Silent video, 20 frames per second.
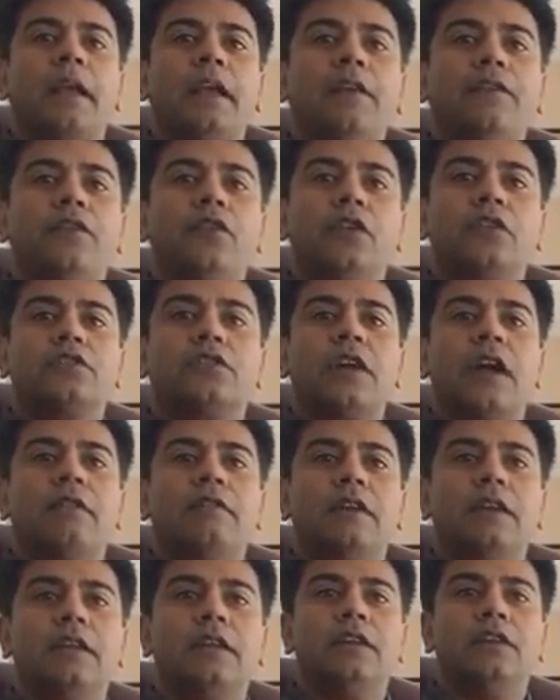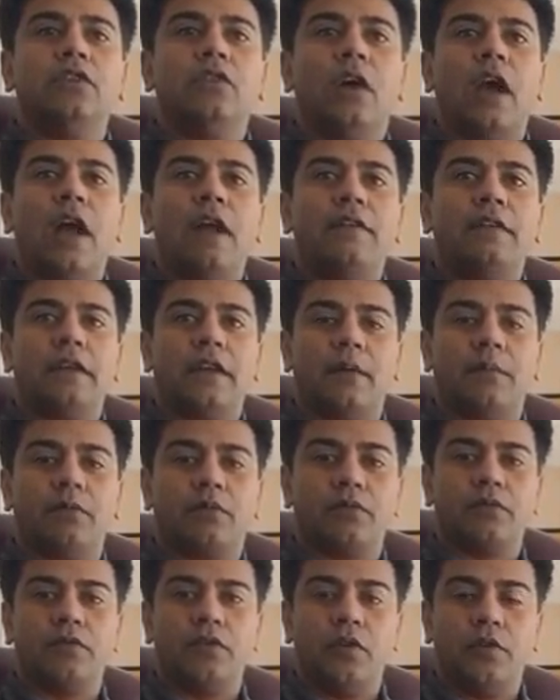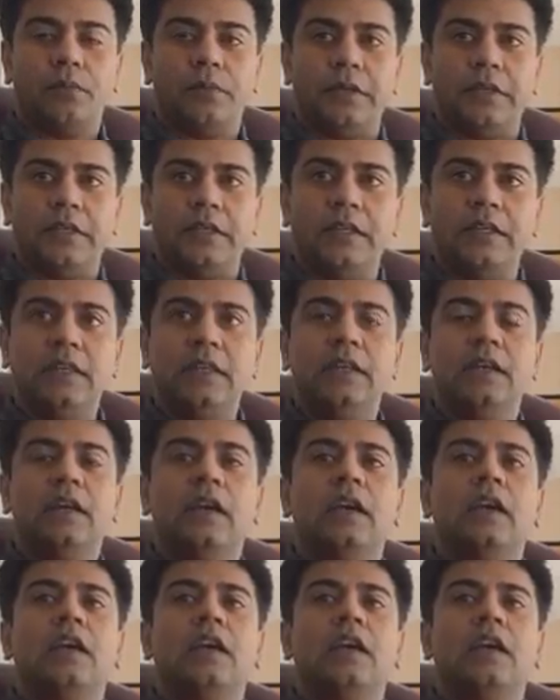if you're traveling, you have an approved OPT,